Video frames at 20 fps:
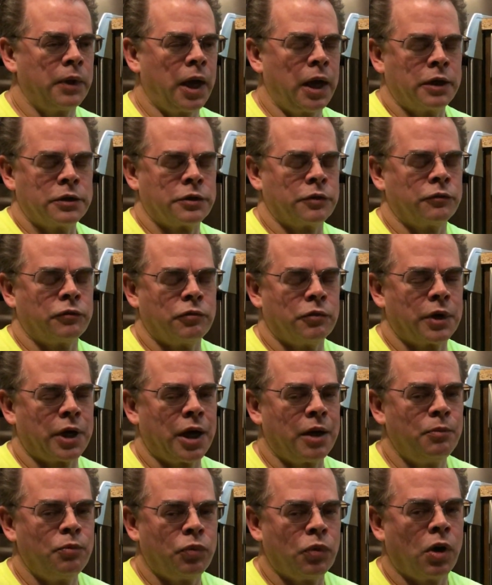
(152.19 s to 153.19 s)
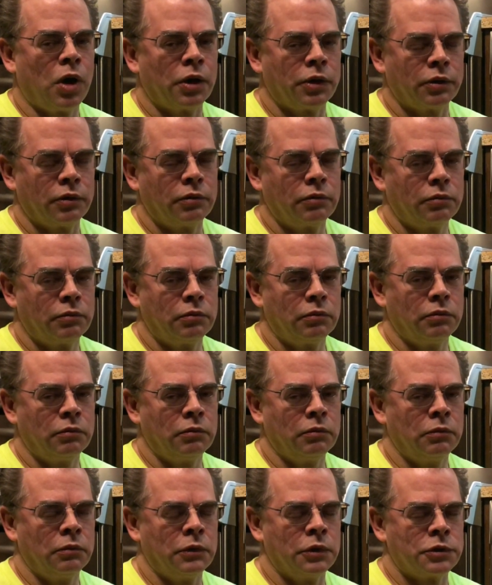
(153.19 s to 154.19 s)
As of when I bought
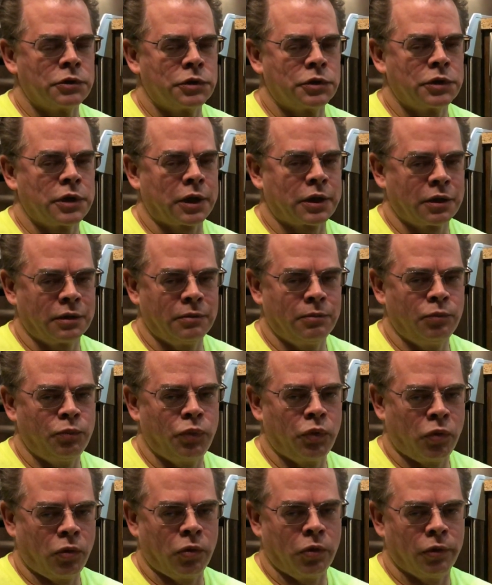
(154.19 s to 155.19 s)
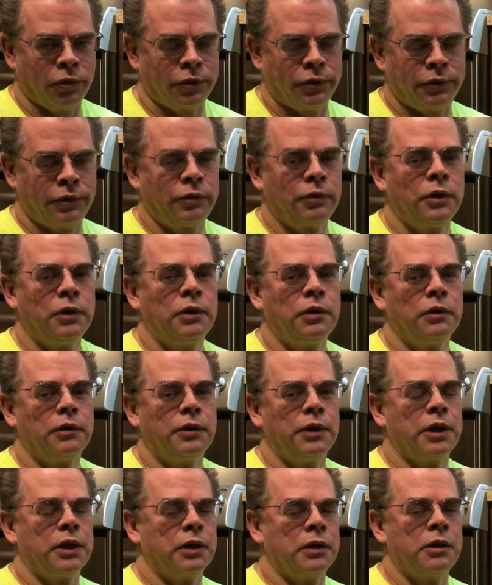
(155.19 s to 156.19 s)
the second board,
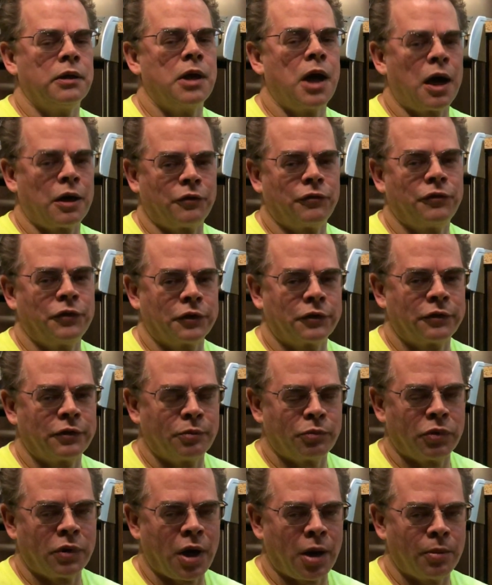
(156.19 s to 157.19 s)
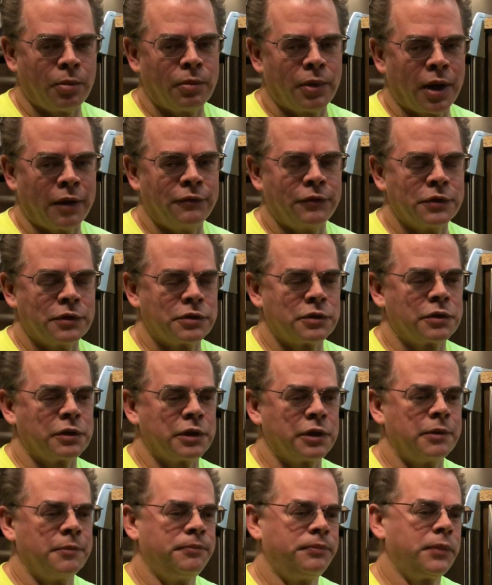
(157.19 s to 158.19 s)
they had not fixed the problem,
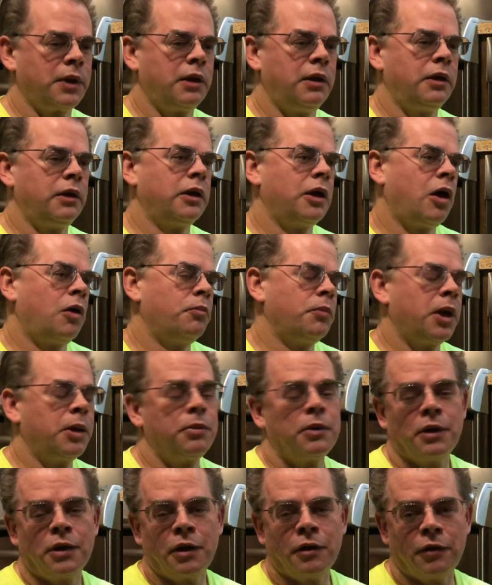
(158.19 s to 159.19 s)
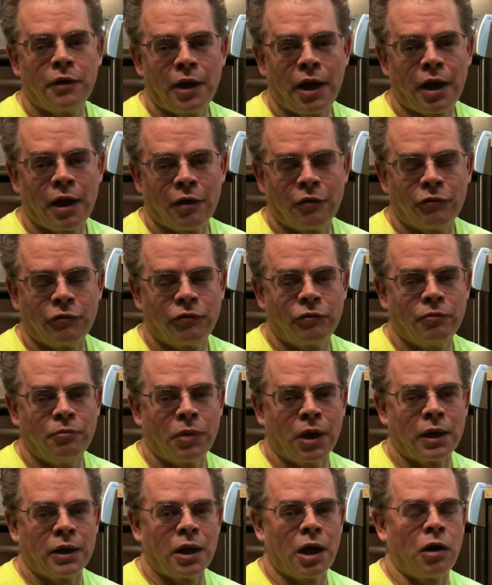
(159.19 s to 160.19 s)
obviously. Now, maybe they have
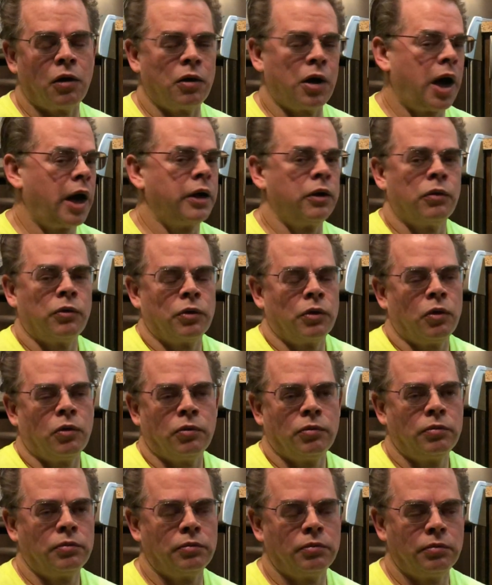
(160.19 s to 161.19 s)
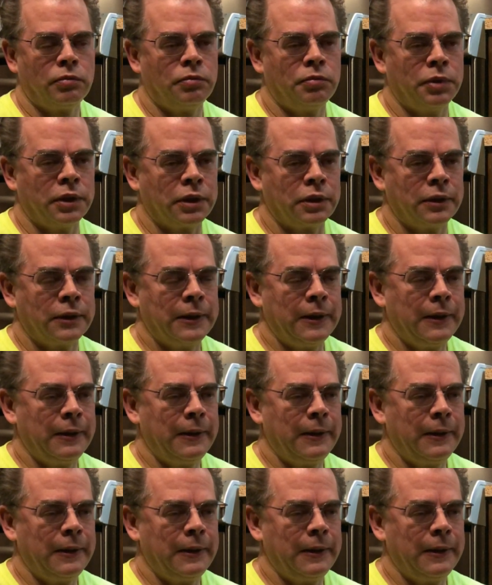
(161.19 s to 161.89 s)
by now, I don't know, but